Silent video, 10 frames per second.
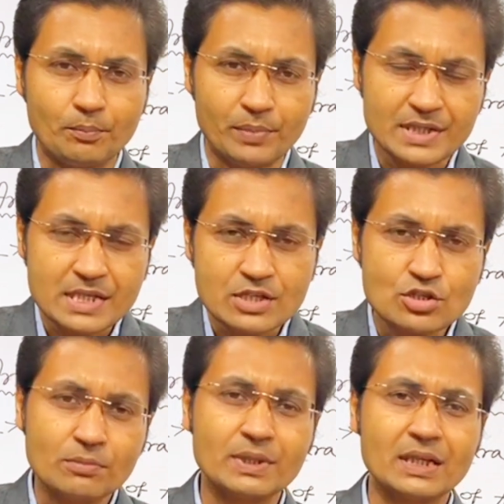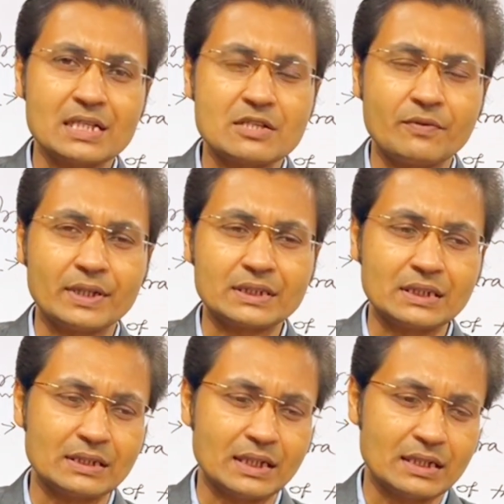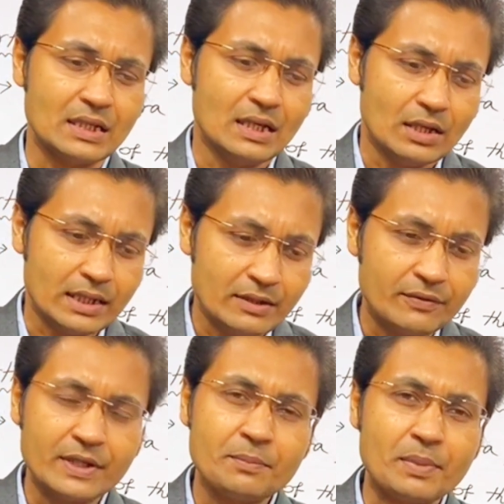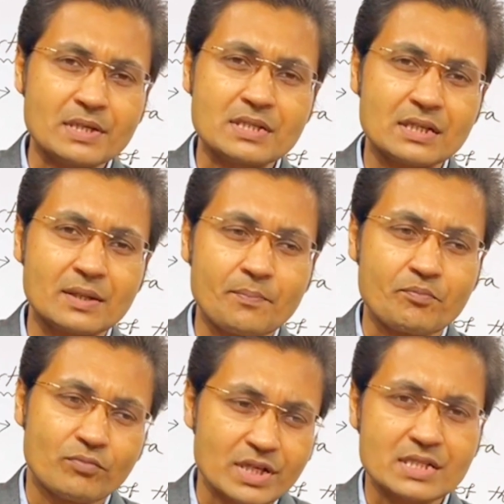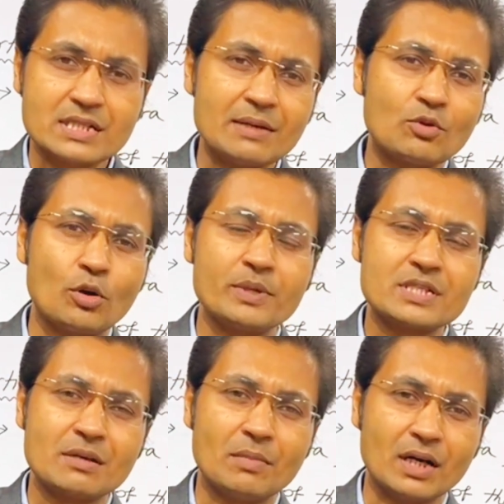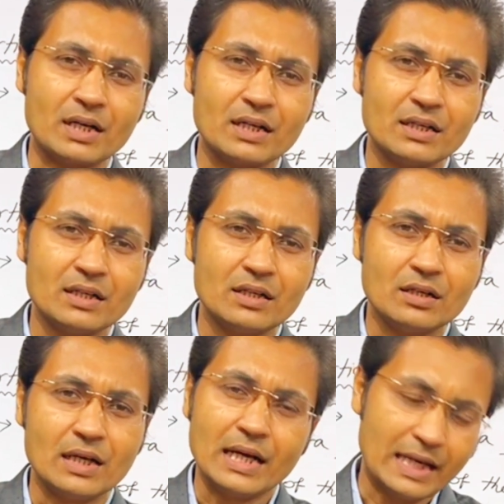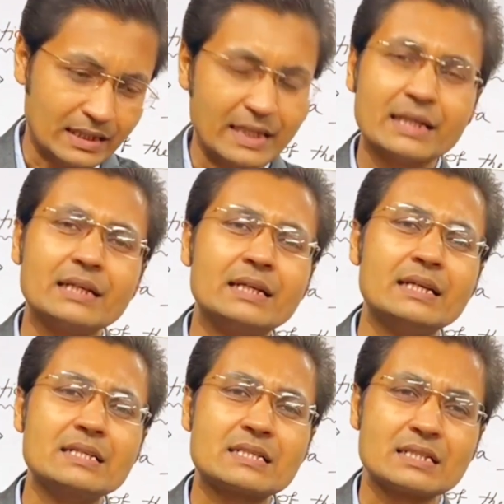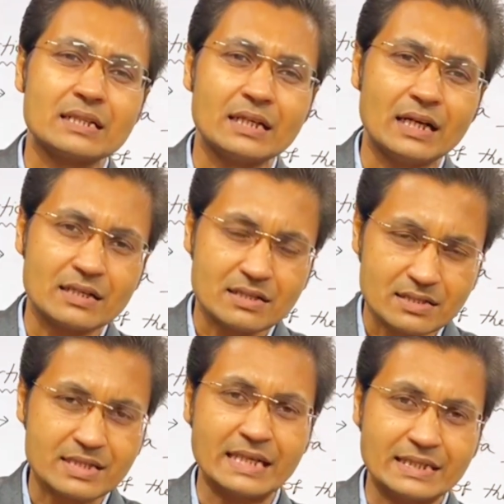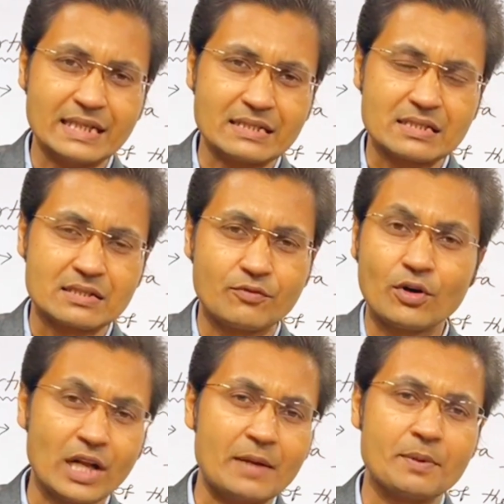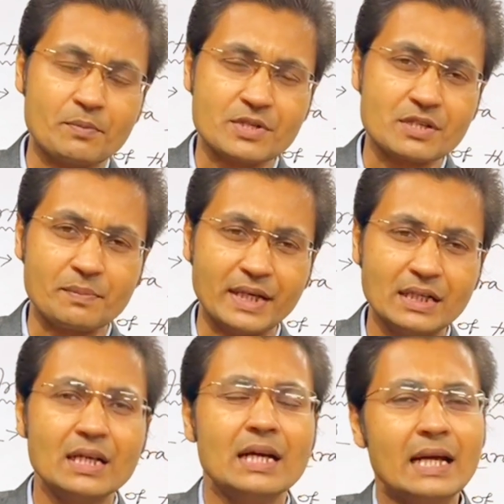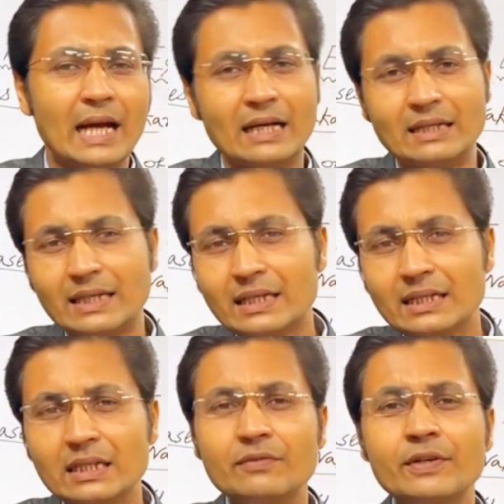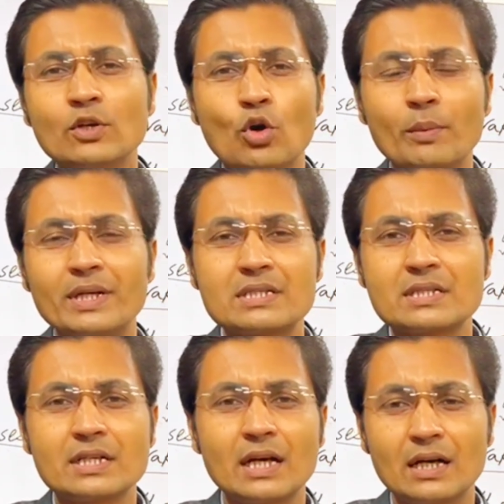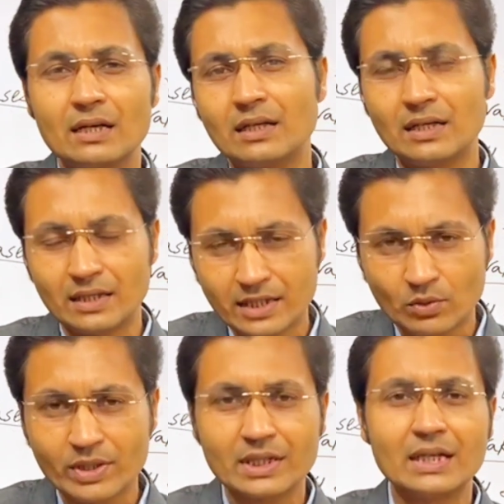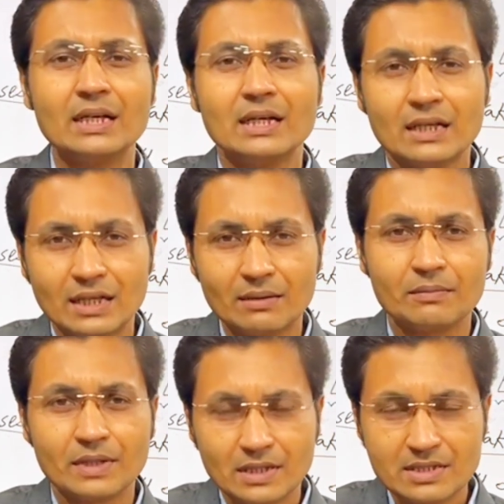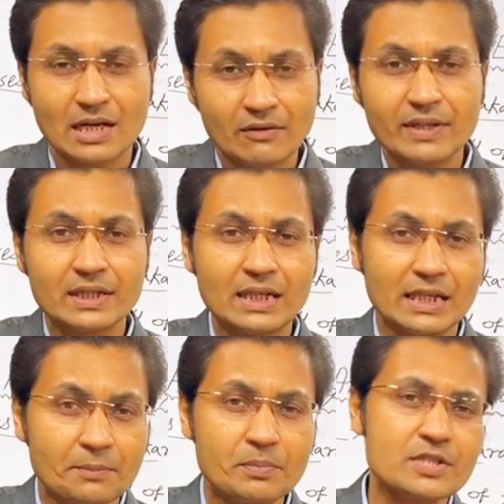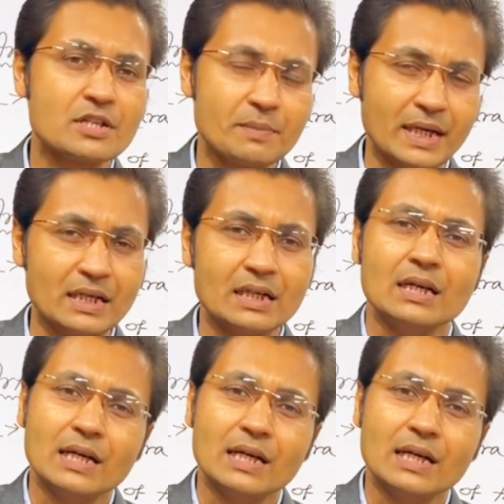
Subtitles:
basis of the classification? That if any person first time commits the murder and then he is sentenced for life imprisonment, and then if he commits during the serving the imprisonment